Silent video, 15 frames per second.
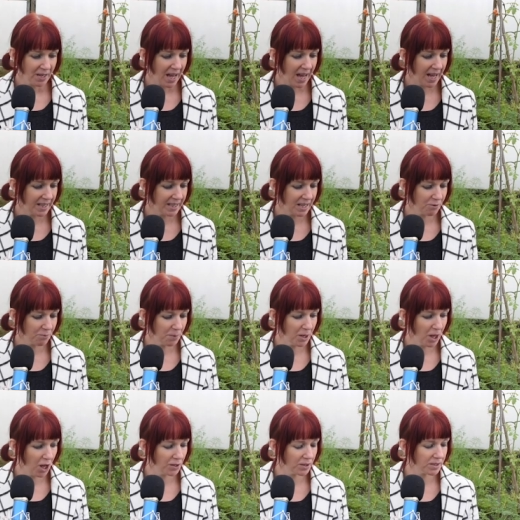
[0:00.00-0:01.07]
And if
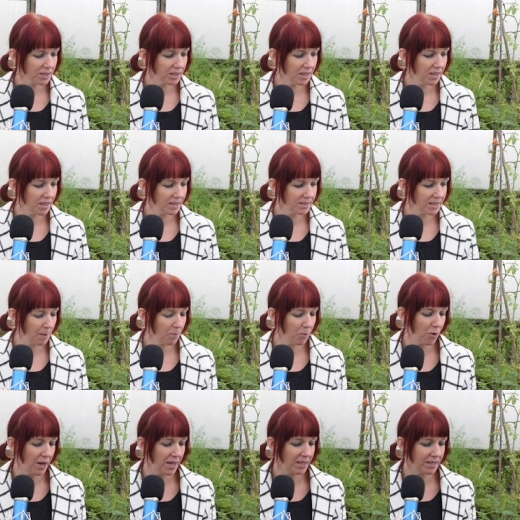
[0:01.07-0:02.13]
plants are, are,
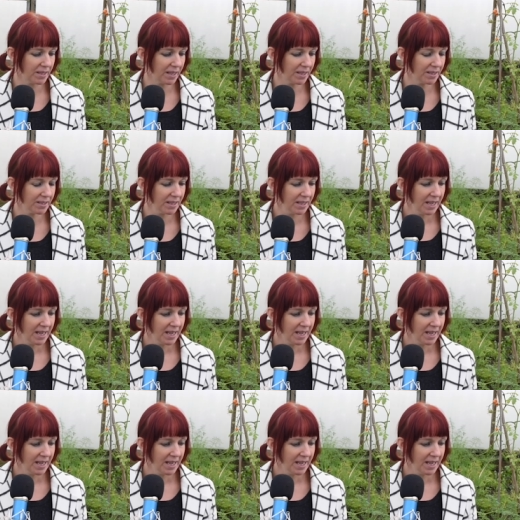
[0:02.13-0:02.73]
separated,